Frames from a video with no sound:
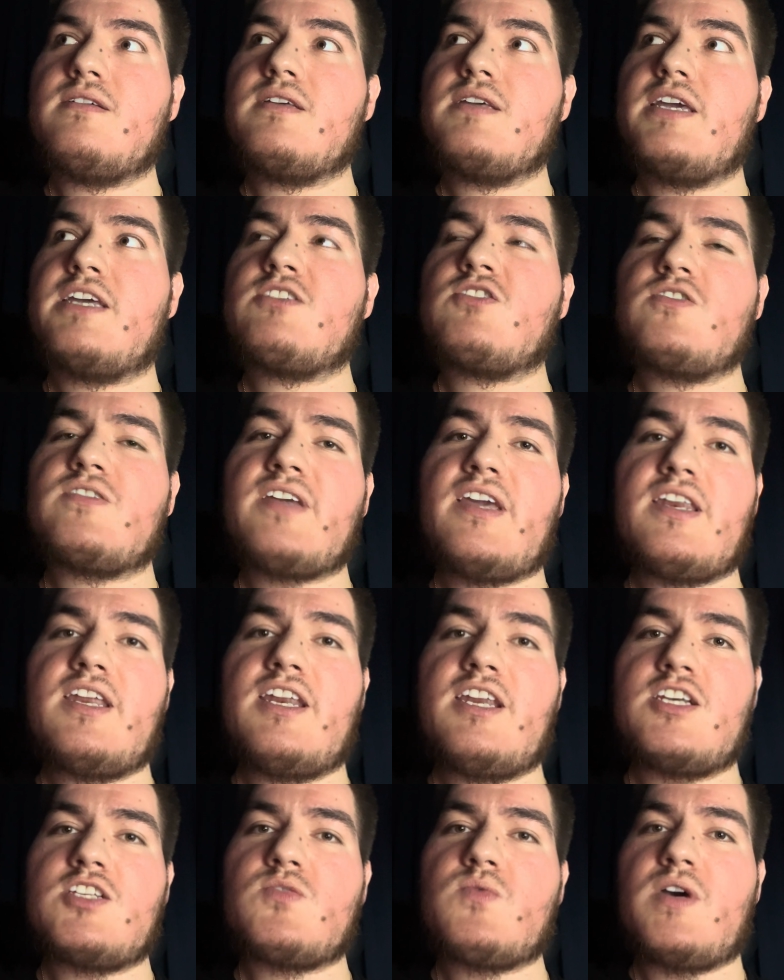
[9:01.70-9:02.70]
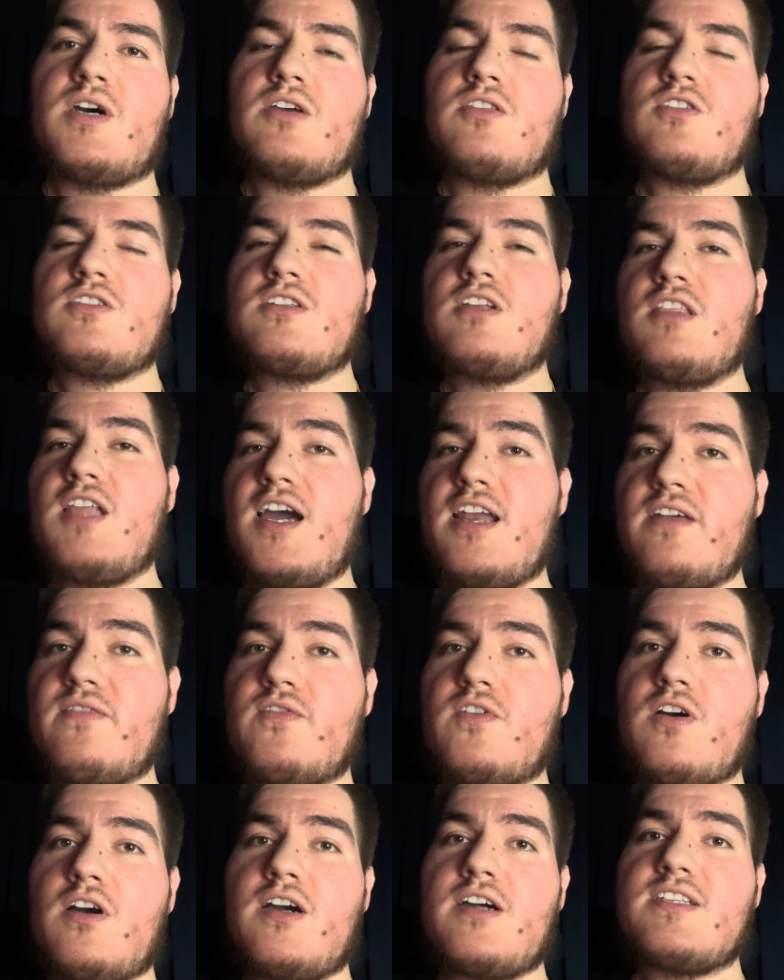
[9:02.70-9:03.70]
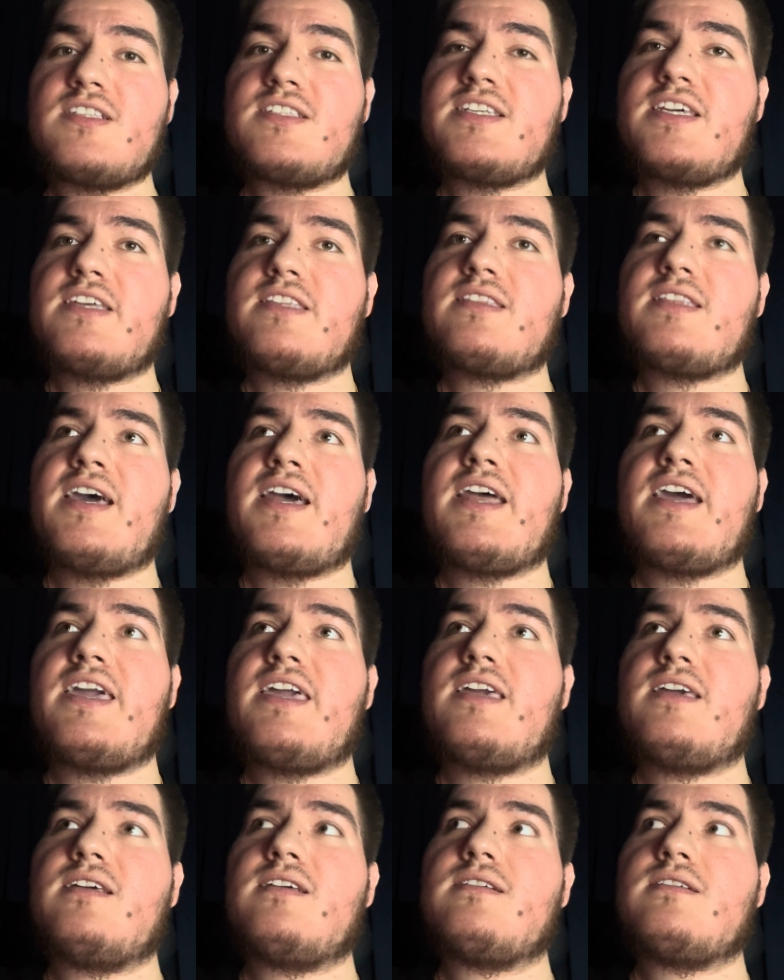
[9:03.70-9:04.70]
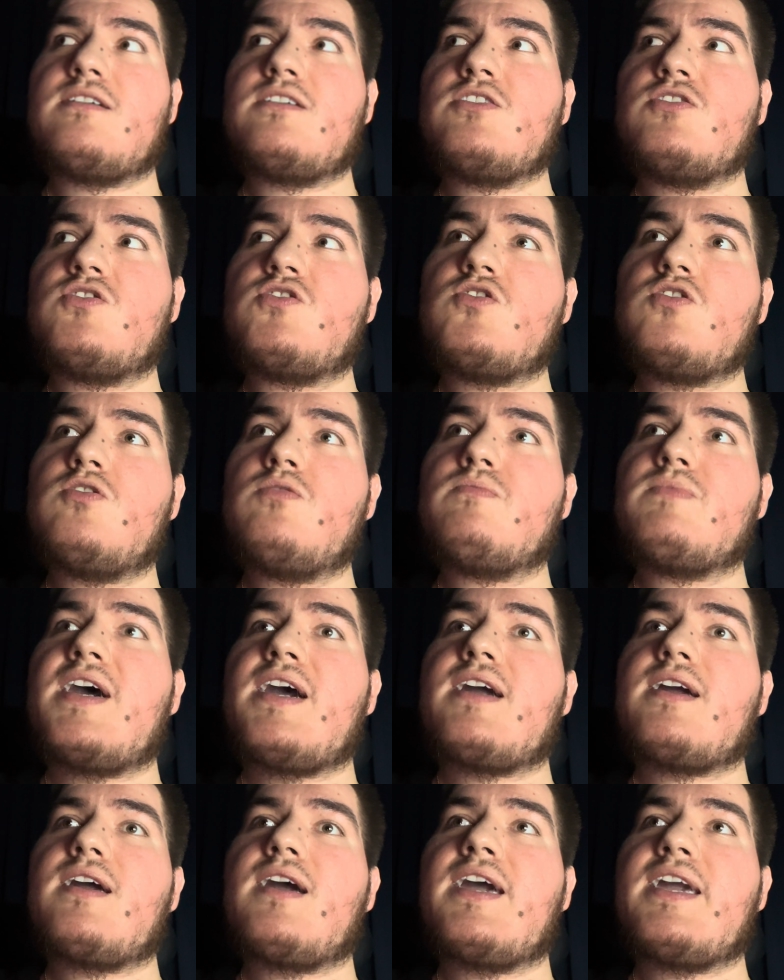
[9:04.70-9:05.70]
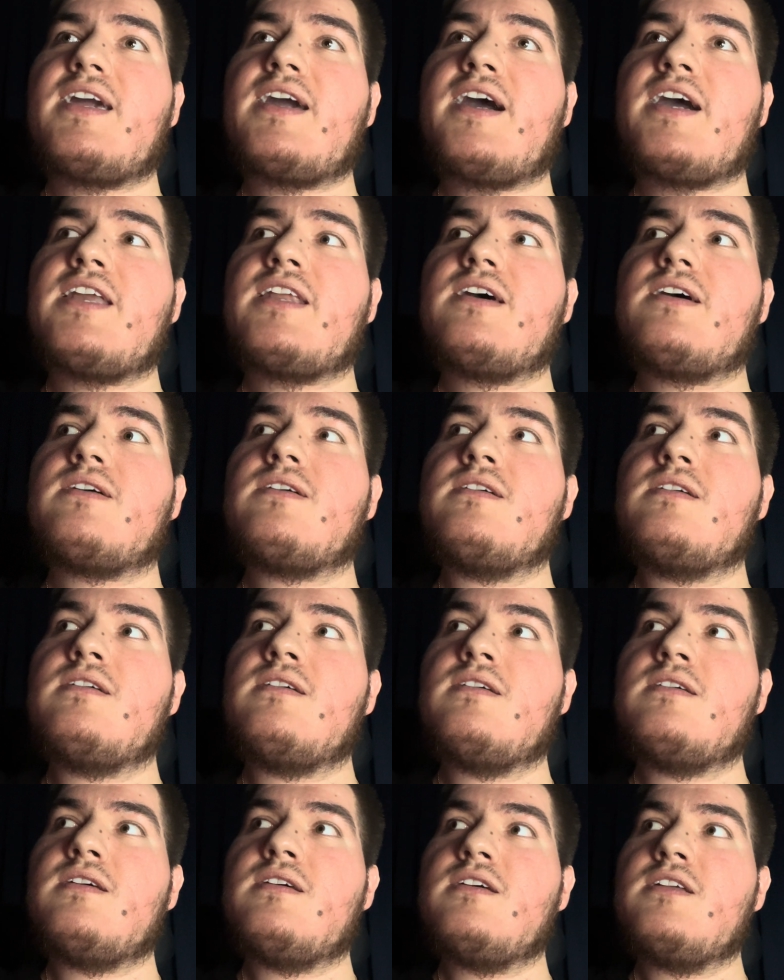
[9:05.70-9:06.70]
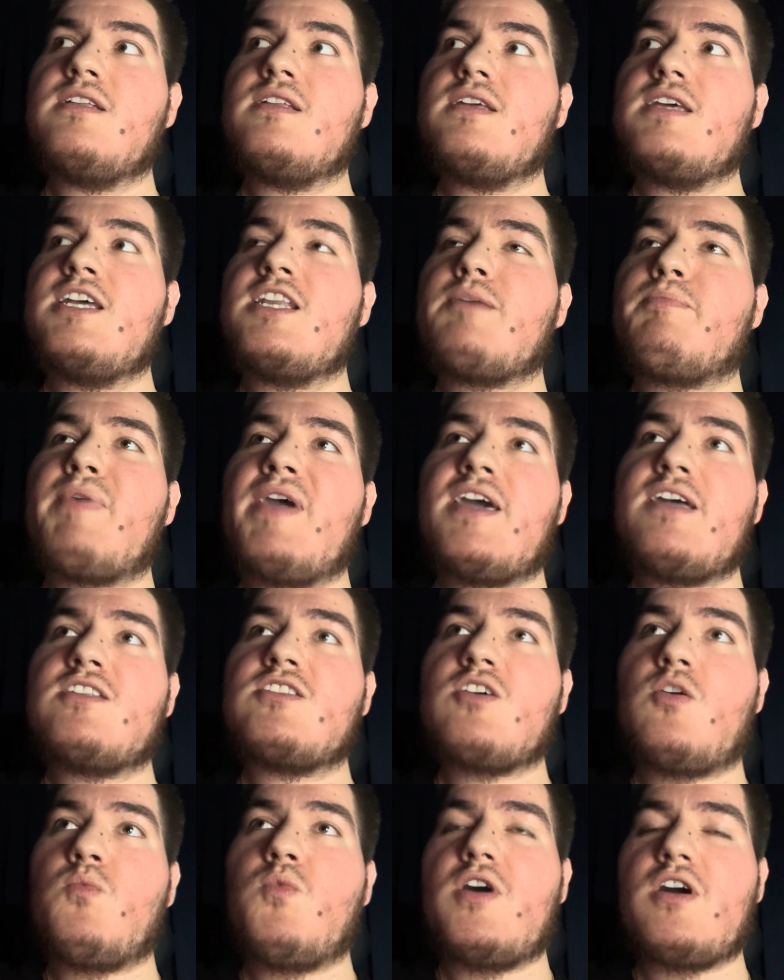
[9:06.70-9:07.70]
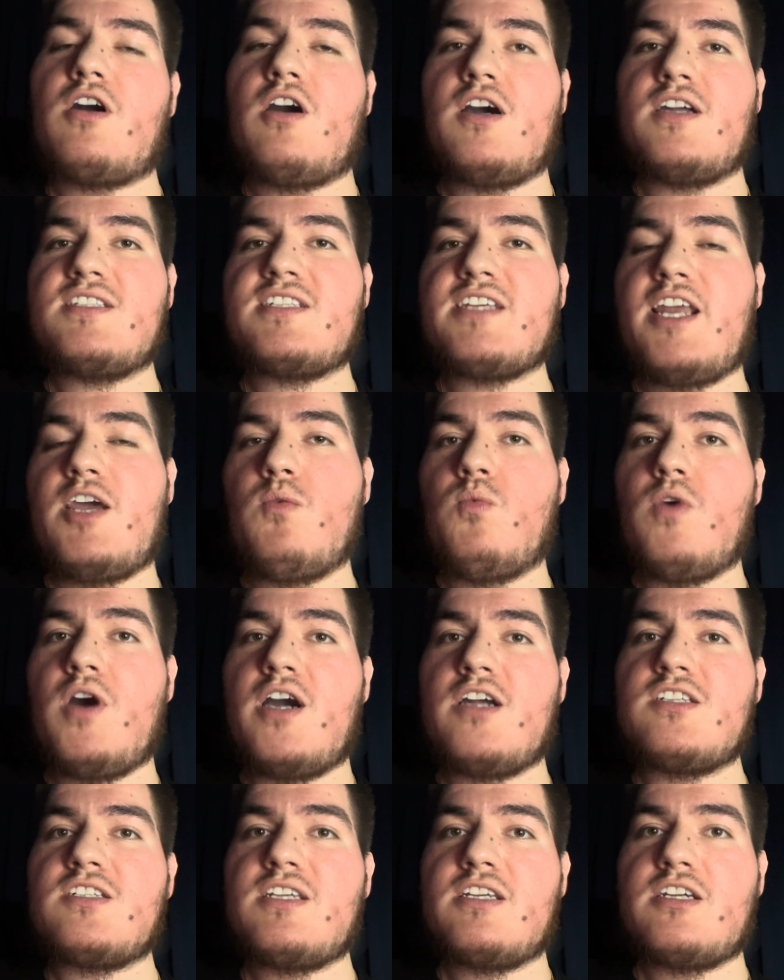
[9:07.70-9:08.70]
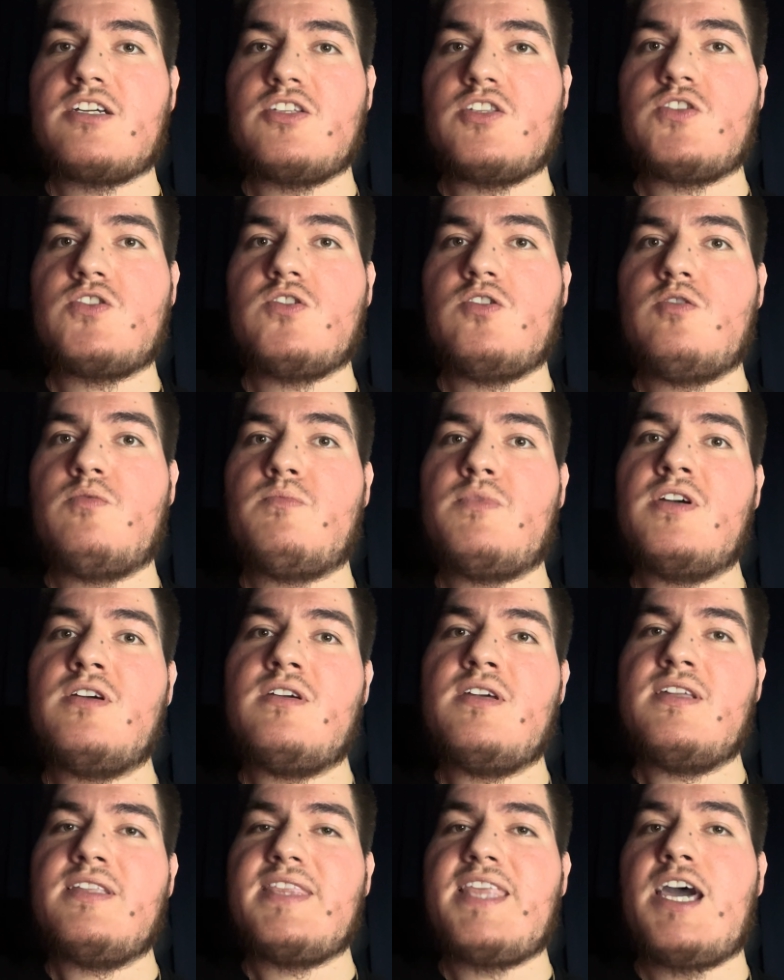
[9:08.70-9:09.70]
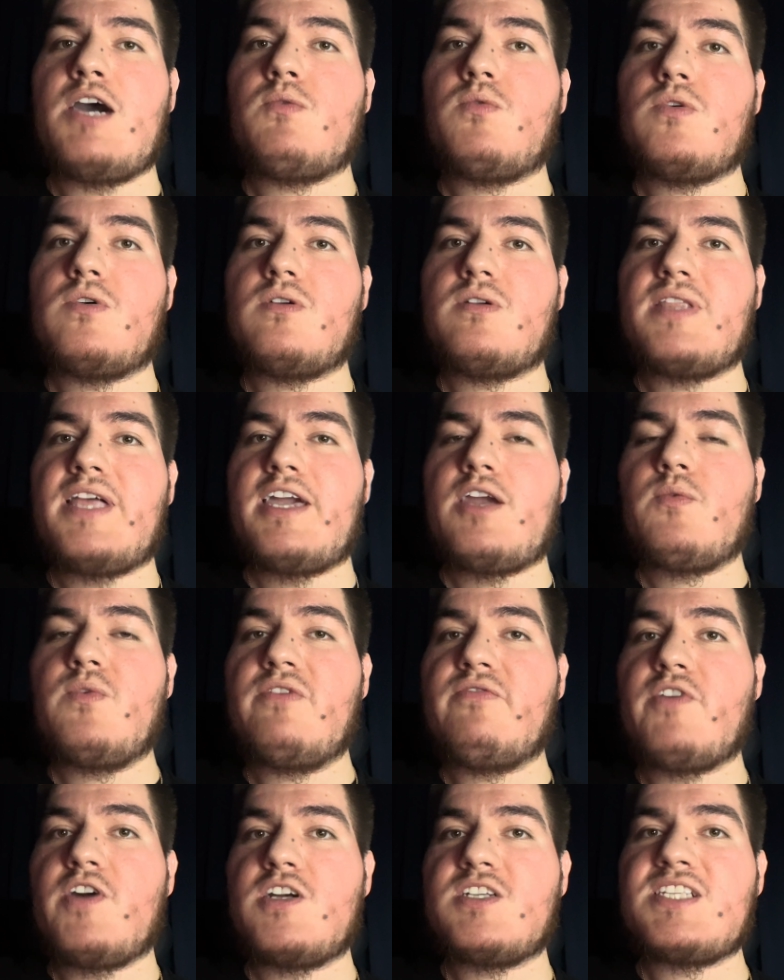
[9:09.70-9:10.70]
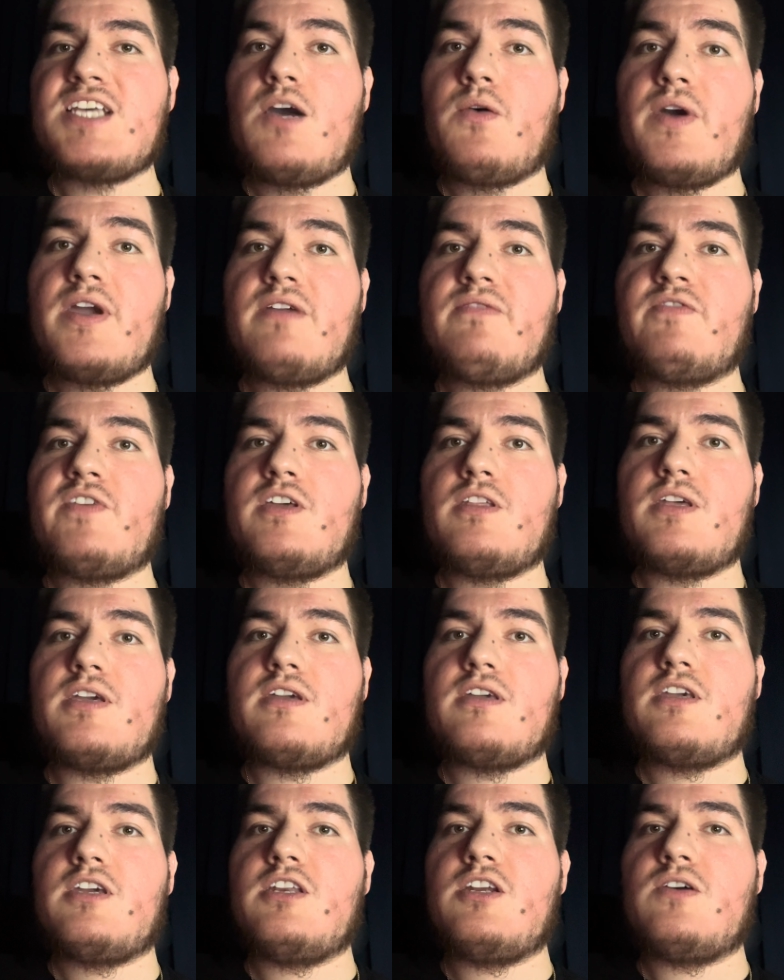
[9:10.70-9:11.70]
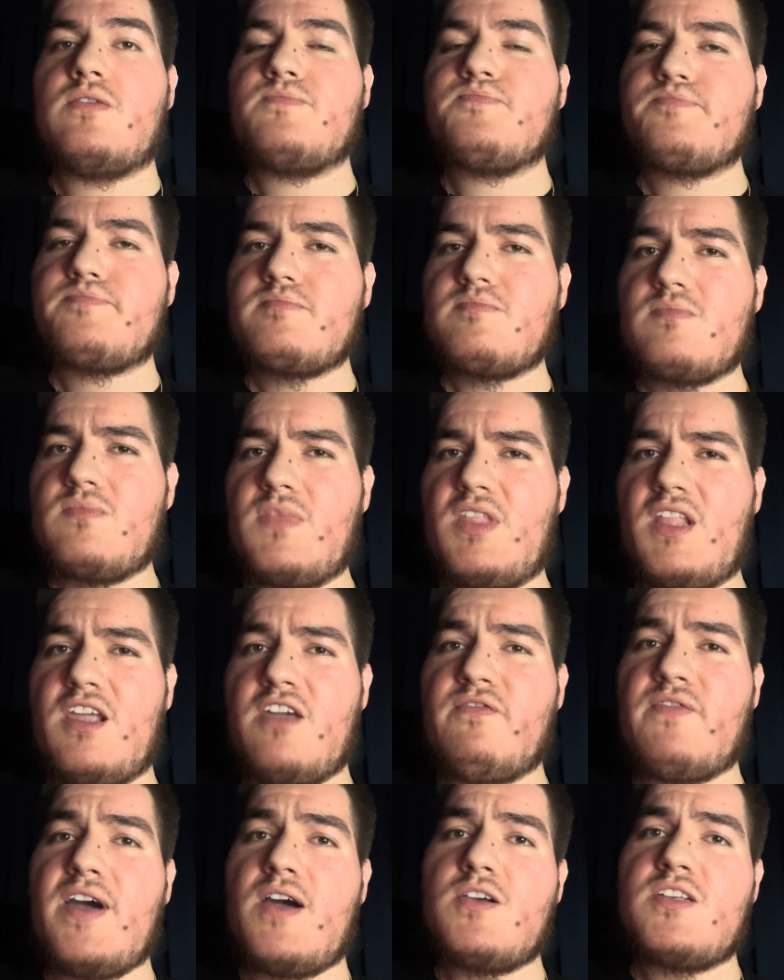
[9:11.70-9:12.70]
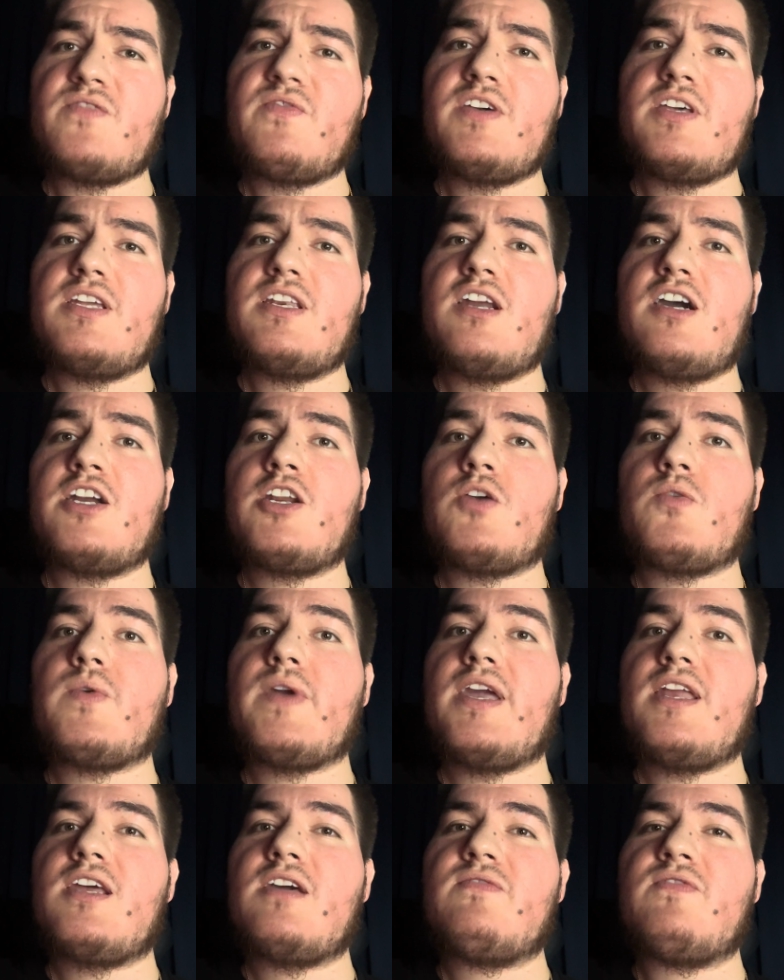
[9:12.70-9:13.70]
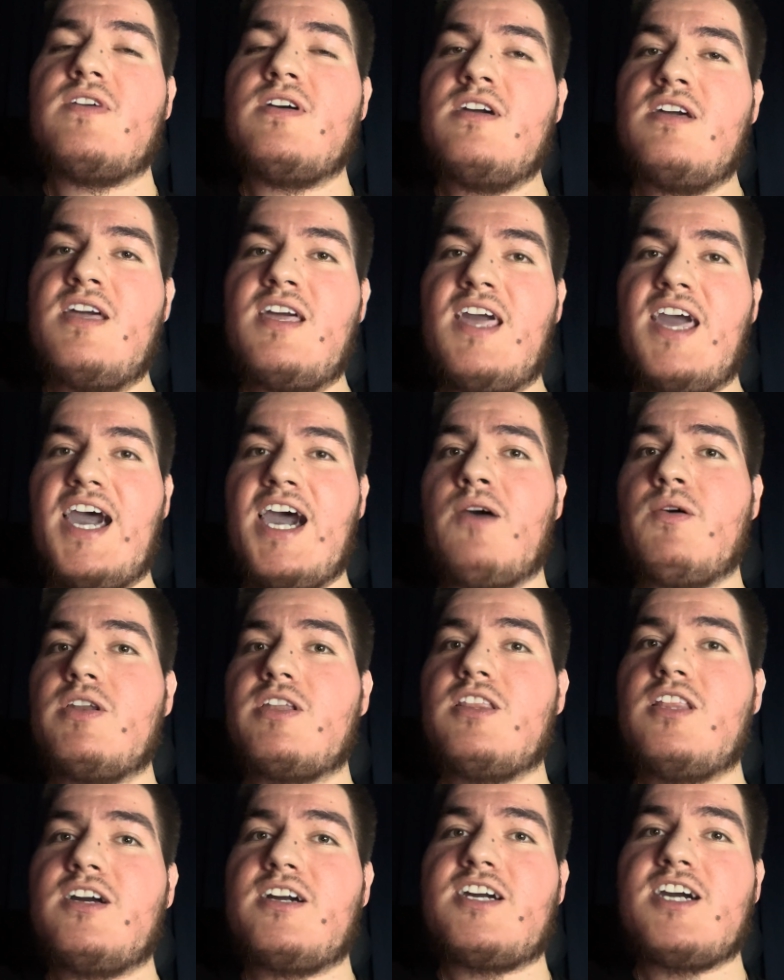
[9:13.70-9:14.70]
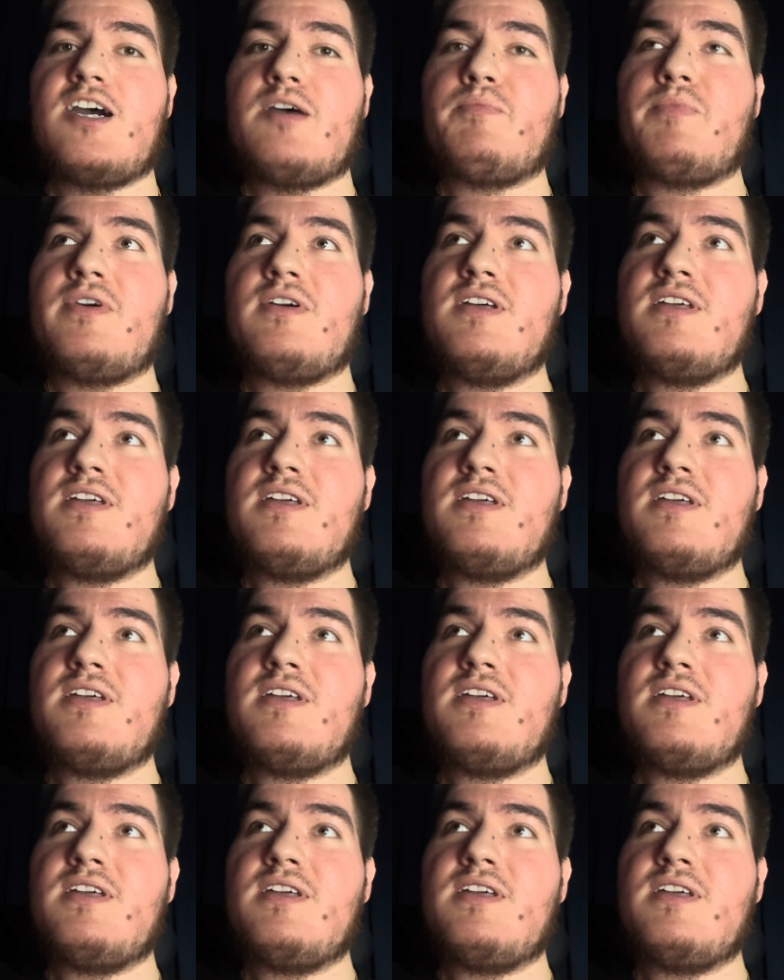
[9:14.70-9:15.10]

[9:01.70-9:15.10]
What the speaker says: entertaining as well. There's a lot of content that I consume that it depends on what content I watch and consume that will reverse how I am feeling, If I was feeling uncreative, I would look up,